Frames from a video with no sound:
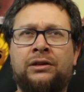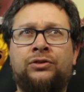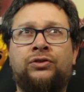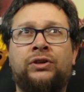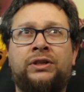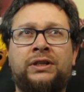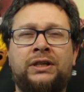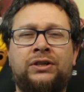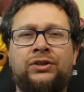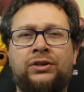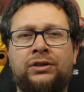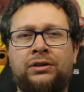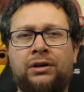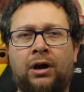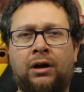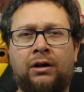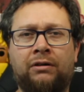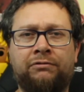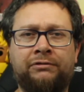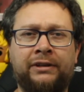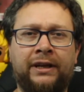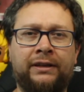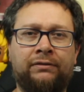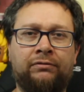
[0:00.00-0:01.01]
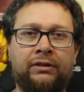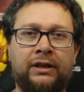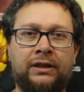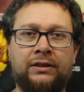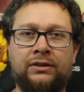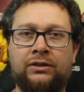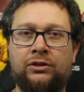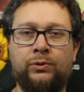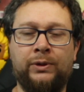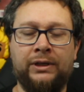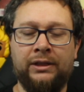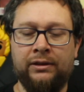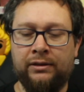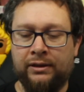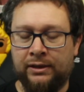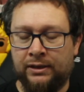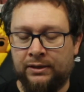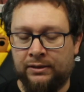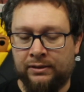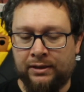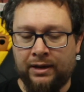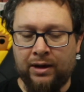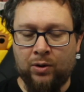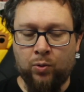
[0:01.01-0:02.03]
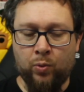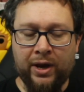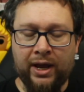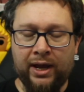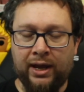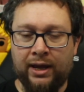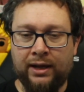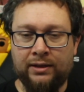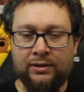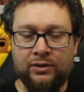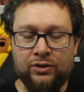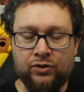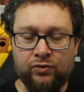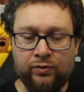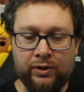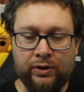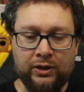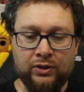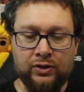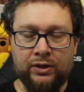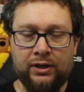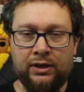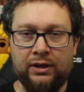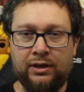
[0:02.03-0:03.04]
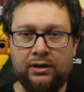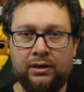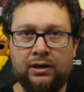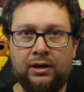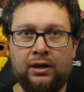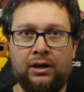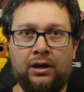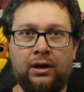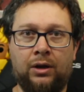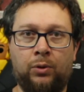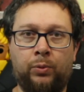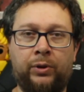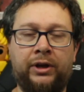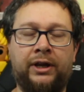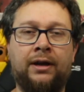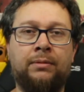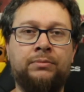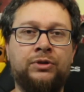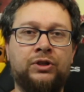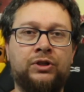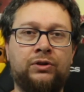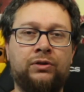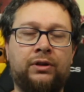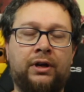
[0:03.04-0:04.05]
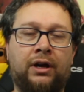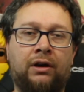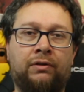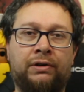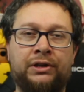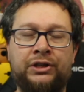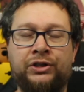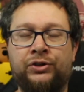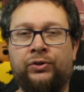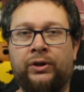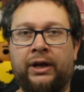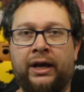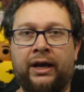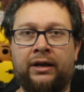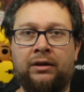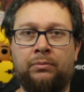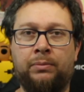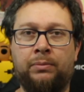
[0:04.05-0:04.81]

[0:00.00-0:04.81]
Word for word: tradition of Netflix doing things their way and strangely, when it comes to their original anime,